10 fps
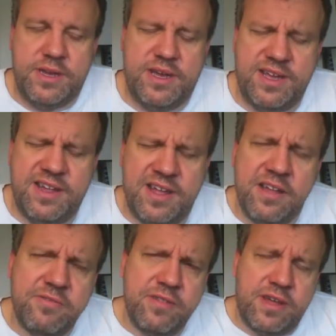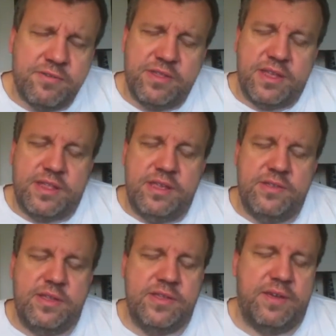I don't think these
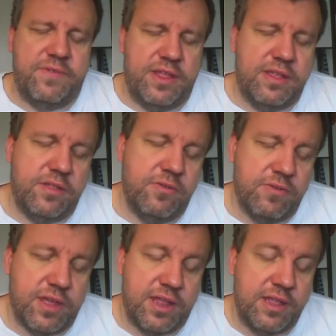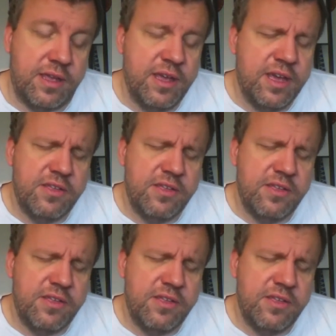things have anything to do with anything.